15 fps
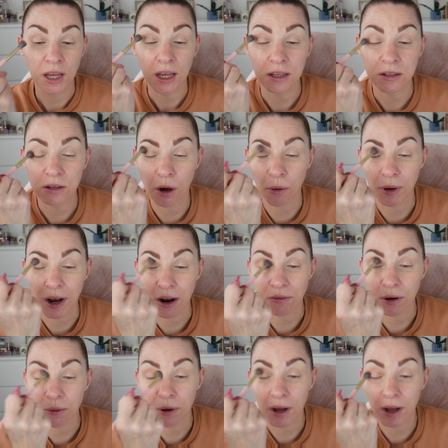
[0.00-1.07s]
It's going
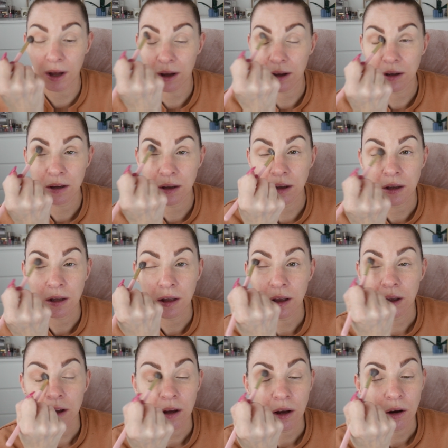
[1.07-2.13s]
everywhere.
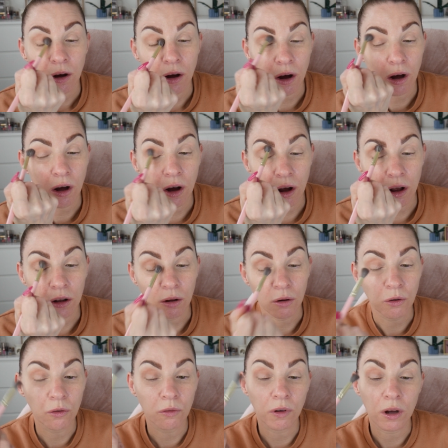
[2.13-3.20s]
All
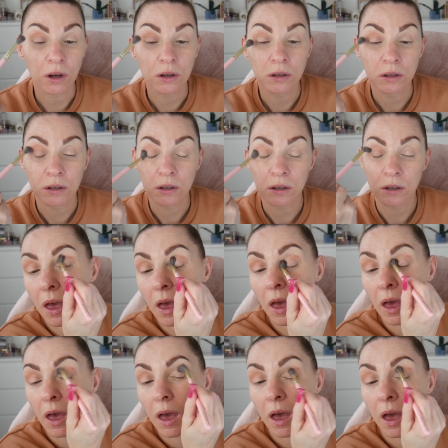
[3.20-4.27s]
over.
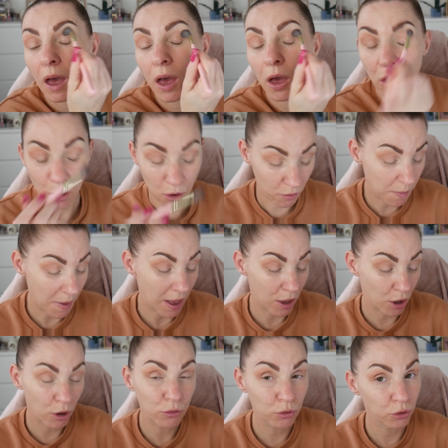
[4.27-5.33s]

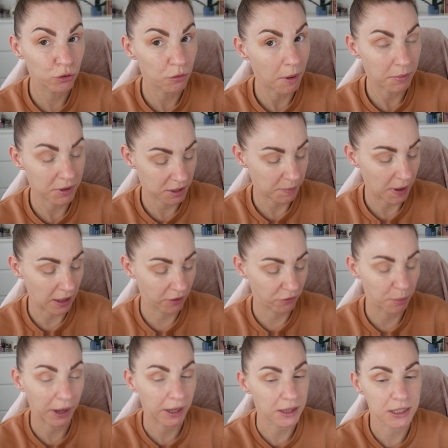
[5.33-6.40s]
Who does remember this palette
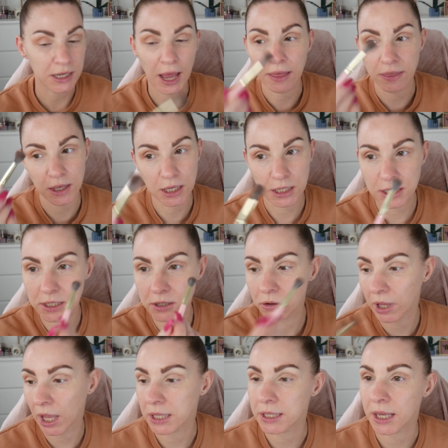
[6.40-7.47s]
back in the day? I think you can still
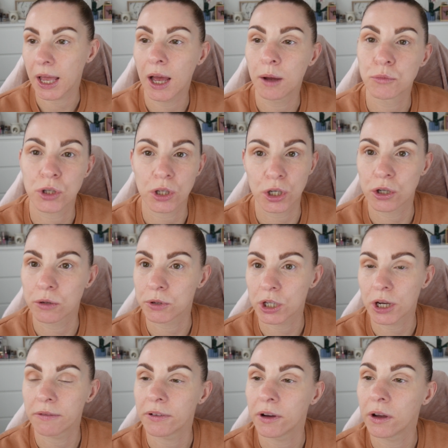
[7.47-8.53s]
get it. I'm just going to double
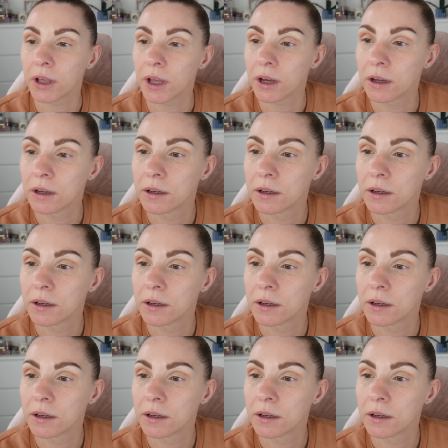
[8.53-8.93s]
check for you.